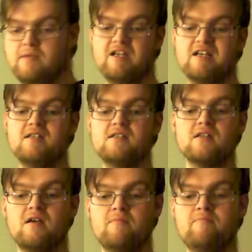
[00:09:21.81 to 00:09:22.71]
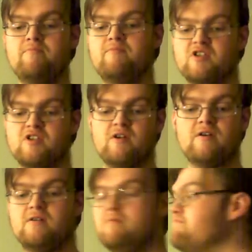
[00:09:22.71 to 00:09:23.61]
because a
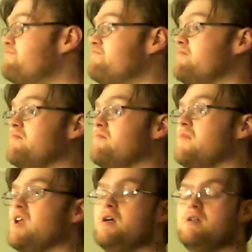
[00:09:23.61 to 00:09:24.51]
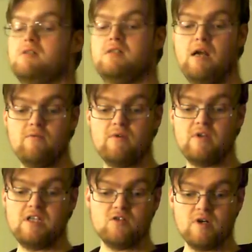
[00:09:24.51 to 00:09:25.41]
berserker, not really
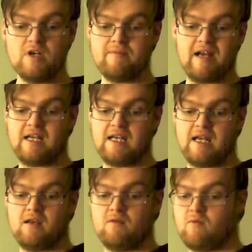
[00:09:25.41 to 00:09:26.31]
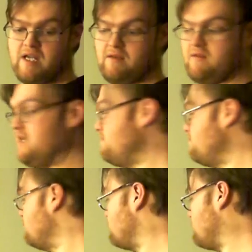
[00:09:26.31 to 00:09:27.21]
too worried about getting out of the way. They
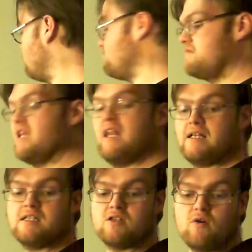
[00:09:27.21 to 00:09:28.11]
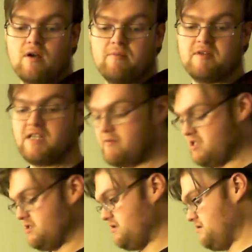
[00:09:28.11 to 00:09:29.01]
like to soak up the
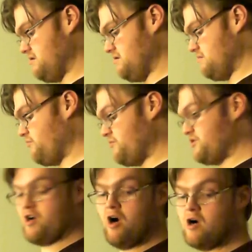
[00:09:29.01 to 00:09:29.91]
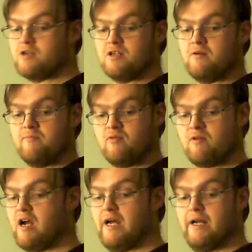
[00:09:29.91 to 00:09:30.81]
damage. Scars are
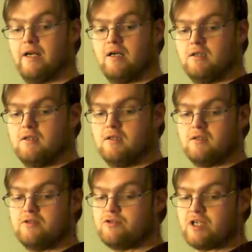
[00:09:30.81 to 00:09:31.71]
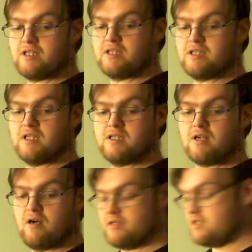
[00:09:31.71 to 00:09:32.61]
pride. Chicks dig
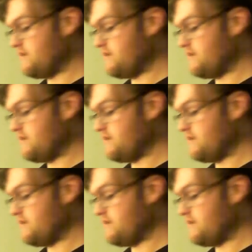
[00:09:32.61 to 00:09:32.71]
scars, stuff